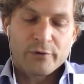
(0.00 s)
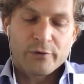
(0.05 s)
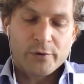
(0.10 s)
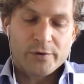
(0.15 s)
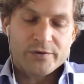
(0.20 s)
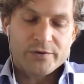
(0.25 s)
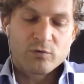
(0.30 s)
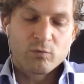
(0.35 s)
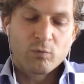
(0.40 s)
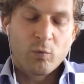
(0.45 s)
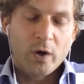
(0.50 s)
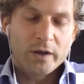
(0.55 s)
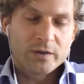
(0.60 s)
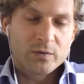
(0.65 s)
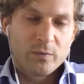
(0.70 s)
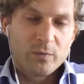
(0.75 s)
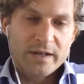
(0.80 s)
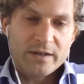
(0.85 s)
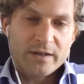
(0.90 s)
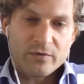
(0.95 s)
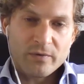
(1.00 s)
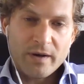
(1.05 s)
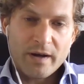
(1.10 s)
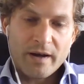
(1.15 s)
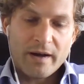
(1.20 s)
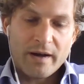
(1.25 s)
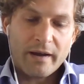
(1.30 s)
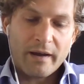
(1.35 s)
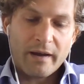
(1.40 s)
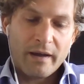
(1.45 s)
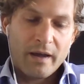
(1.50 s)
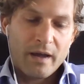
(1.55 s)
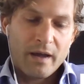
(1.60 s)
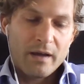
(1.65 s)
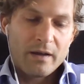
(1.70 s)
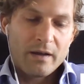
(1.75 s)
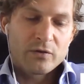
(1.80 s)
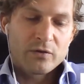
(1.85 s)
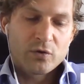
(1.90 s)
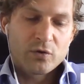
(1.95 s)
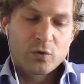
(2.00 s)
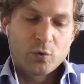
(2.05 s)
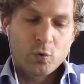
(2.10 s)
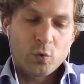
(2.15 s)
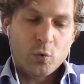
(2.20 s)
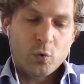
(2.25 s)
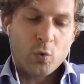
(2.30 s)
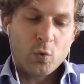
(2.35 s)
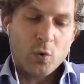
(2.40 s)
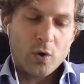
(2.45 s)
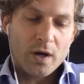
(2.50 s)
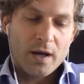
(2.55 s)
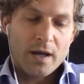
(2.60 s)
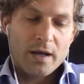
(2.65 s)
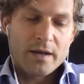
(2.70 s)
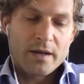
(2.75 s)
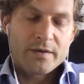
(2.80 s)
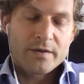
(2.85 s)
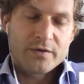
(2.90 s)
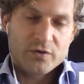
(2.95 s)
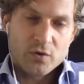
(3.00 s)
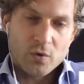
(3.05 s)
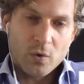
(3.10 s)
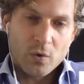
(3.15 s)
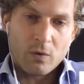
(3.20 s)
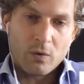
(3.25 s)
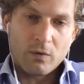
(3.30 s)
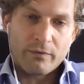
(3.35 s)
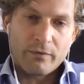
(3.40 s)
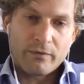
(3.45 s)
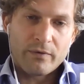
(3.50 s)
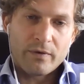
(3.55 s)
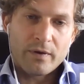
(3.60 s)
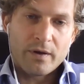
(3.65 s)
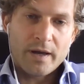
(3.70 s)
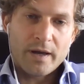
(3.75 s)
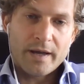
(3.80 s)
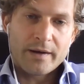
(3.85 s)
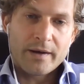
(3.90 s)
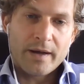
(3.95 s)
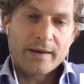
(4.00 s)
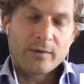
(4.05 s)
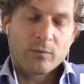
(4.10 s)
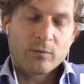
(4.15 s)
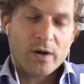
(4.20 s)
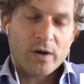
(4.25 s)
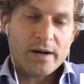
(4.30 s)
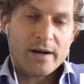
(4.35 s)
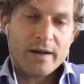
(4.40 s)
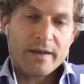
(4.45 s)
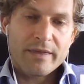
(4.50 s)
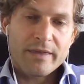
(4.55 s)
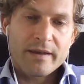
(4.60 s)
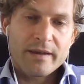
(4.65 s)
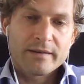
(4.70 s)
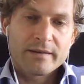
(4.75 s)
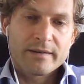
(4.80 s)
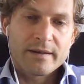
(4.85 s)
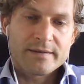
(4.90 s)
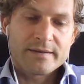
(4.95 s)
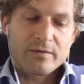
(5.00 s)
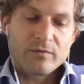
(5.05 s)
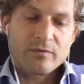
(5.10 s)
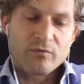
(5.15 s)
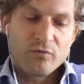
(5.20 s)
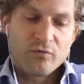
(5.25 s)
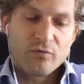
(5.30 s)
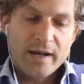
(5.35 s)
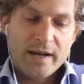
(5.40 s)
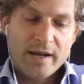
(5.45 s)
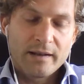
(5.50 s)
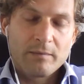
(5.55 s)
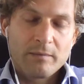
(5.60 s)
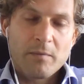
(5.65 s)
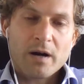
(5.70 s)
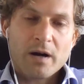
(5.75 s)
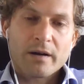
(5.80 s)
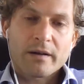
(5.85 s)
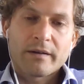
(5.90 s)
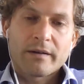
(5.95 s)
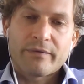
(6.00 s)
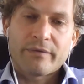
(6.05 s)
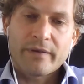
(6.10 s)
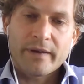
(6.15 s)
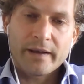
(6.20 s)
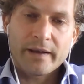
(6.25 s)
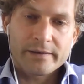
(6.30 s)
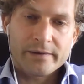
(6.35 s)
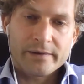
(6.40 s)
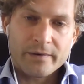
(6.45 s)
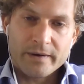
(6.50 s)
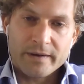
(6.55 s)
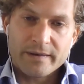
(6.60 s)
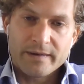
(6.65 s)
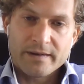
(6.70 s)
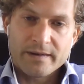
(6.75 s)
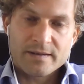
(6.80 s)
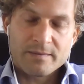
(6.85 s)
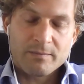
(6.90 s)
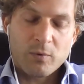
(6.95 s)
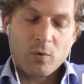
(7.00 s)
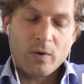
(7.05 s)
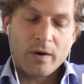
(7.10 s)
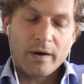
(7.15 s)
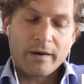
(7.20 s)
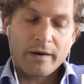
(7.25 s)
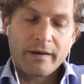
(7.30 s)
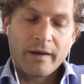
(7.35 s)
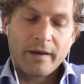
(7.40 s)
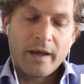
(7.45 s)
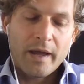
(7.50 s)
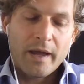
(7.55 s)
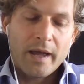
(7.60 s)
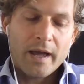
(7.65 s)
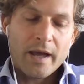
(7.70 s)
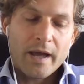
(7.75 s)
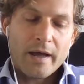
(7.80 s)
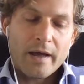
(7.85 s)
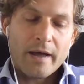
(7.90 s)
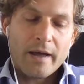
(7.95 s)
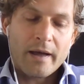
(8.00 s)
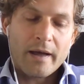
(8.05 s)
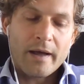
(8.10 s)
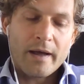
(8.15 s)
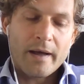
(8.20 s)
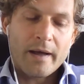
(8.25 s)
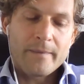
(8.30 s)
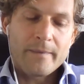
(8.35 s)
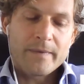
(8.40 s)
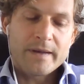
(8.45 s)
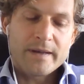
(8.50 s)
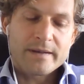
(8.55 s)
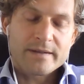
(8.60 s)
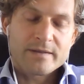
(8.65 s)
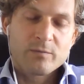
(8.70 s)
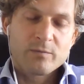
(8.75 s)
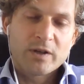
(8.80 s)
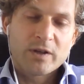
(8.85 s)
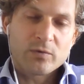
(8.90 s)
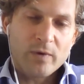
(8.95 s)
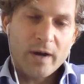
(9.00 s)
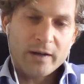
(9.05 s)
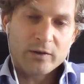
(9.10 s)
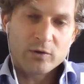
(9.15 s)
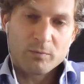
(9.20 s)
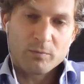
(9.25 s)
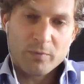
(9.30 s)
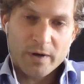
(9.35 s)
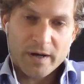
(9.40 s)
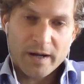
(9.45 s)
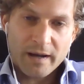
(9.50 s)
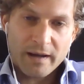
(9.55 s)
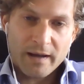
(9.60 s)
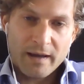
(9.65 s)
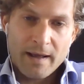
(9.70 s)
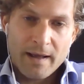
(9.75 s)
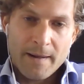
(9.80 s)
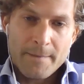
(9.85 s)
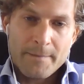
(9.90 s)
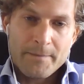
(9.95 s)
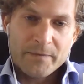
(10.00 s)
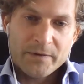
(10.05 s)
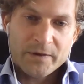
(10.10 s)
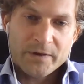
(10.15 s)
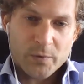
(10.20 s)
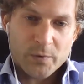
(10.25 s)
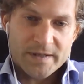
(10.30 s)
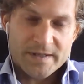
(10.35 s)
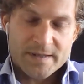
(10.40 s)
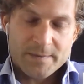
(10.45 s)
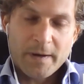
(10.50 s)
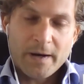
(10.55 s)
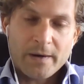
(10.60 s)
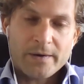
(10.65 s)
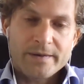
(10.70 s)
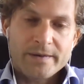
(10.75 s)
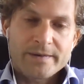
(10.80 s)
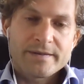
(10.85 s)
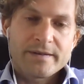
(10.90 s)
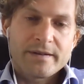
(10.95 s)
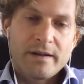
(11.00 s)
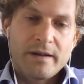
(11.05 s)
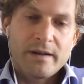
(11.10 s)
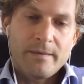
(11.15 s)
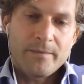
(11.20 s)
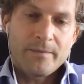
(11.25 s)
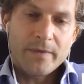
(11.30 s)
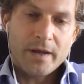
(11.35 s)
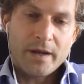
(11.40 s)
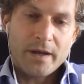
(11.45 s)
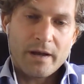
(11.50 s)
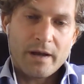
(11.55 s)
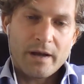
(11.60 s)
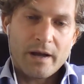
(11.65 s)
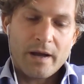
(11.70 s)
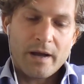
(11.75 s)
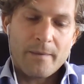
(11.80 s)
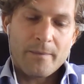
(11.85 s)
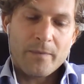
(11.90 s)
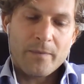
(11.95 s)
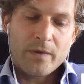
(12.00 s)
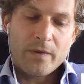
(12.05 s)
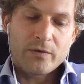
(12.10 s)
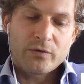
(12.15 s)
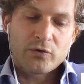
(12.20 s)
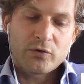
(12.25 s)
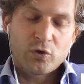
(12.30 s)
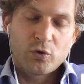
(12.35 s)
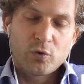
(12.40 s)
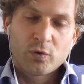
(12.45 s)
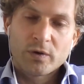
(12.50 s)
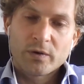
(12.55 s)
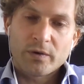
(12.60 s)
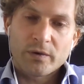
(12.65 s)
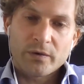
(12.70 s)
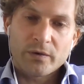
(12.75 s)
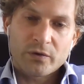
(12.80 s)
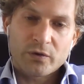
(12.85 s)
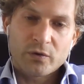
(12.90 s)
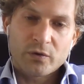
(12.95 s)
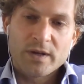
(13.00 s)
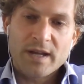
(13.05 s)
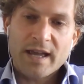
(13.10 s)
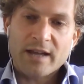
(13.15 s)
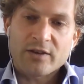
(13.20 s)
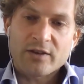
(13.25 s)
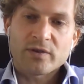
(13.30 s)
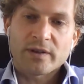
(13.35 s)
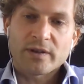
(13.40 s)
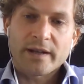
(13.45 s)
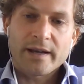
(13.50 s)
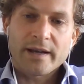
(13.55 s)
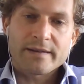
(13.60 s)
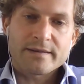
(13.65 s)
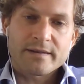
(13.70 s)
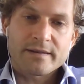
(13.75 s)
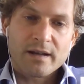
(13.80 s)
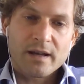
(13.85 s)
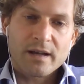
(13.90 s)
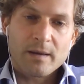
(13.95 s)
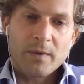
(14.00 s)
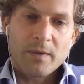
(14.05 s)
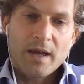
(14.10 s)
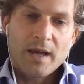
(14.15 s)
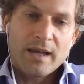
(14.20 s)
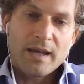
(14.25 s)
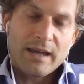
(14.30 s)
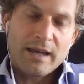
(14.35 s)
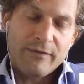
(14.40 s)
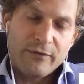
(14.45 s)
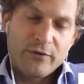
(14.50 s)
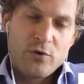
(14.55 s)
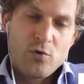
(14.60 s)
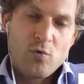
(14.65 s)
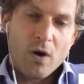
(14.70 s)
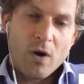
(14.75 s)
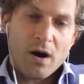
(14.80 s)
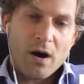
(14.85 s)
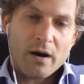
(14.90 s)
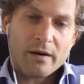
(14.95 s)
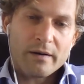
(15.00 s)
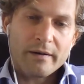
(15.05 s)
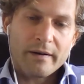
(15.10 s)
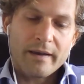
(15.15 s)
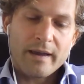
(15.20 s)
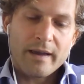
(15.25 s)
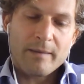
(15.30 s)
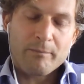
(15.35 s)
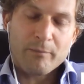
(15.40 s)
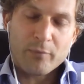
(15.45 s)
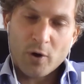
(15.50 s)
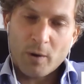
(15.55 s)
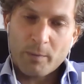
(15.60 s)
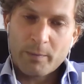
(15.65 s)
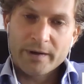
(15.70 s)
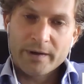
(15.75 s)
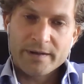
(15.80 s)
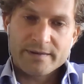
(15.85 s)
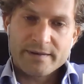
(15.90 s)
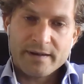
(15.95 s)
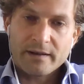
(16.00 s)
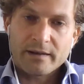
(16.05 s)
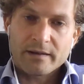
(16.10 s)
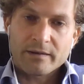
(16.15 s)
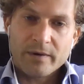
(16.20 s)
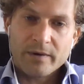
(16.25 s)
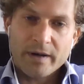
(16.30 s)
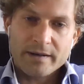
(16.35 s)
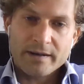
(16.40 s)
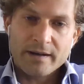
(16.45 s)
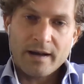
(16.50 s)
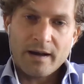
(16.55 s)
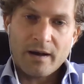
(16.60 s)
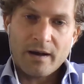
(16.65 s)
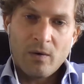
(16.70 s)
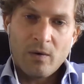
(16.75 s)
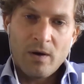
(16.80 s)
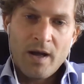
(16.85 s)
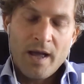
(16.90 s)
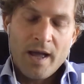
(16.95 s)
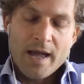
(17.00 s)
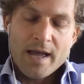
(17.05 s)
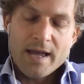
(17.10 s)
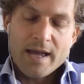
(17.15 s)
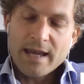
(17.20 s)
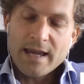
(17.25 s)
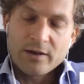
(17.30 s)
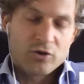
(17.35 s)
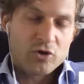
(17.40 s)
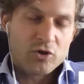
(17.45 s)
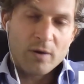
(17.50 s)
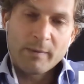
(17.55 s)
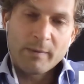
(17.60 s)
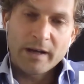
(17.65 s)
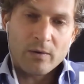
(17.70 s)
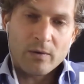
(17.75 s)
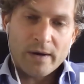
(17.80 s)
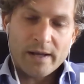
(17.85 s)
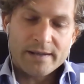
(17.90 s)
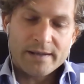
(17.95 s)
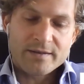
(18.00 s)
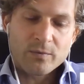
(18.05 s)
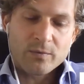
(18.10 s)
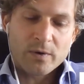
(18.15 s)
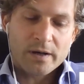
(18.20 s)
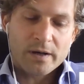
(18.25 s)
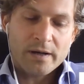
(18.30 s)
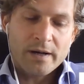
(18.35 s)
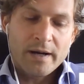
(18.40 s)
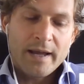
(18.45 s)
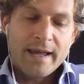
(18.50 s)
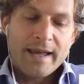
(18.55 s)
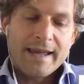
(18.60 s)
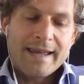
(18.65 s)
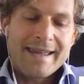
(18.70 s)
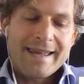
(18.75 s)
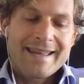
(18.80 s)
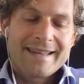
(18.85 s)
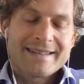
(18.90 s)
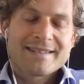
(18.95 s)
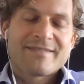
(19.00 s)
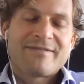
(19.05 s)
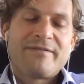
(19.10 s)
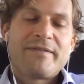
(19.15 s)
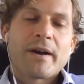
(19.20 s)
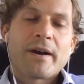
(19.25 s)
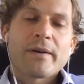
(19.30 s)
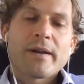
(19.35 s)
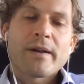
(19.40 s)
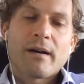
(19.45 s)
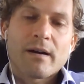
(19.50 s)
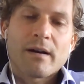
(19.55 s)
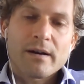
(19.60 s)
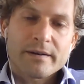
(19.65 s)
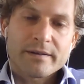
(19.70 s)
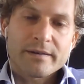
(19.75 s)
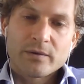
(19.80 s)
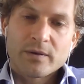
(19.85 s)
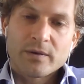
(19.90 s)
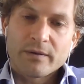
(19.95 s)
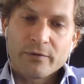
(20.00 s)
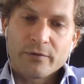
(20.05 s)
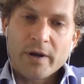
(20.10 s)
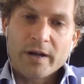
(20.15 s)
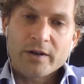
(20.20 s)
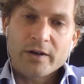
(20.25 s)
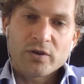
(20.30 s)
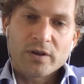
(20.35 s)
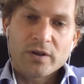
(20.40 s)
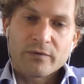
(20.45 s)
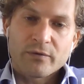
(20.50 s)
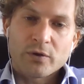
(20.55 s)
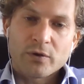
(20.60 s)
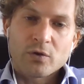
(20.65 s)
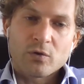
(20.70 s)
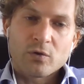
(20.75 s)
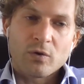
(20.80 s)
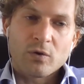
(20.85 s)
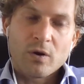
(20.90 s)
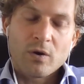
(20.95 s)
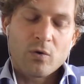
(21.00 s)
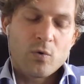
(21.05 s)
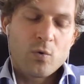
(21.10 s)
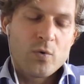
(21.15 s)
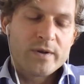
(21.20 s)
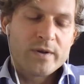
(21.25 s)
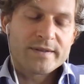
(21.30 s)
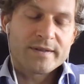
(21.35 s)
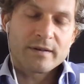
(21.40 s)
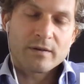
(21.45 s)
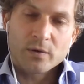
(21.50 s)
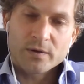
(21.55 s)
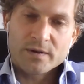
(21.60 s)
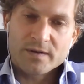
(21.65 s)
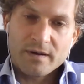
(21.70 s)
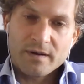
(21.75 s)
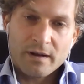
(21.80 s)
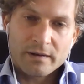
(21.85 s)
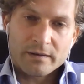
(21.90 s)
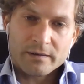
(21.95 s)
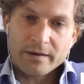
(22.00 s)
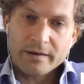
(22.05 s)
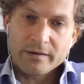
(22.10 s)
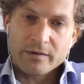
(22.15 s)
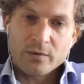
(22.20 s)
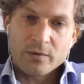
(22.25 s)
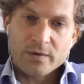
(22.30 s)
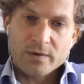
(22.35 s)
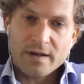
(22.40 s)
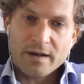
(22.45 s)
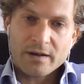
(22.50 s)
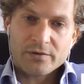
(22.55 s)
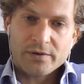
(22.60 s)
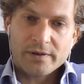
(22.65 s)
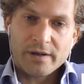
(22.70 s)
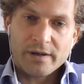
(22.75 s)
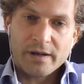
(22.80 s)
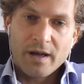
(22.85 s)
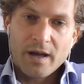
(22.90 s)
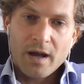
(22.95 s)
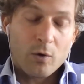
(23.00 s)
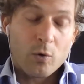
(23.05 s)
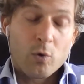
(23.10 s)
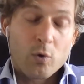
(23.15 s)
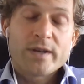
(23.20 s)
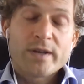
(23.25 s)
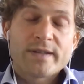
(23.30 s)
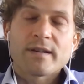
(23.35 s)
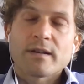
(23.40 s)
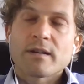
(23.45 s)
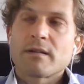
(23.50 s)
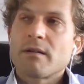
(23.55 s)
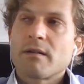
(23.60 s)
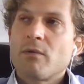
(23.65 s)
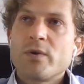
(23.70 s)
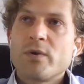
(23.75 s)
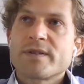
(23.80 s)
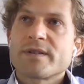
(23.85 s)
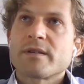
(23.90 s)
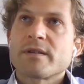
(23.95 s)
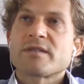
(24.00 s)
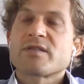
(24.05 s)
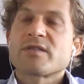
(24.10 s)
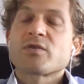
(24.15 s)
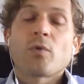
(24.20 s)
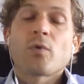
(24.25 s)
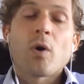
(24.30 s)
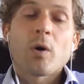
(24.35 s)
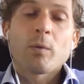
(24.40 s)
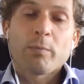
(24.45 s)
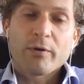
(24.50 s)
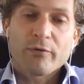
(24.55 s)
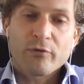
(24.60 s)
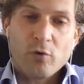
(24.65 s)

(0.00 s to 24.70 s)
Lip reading: first. What we try to solve, and where I think there's a real market failure at this point, is we try to bring transparency to the agent landscape. If you are a property seller right now in Germany or elsewhere, it's very hard to differentiate for you who is a good seller and who is actually, or who is a strong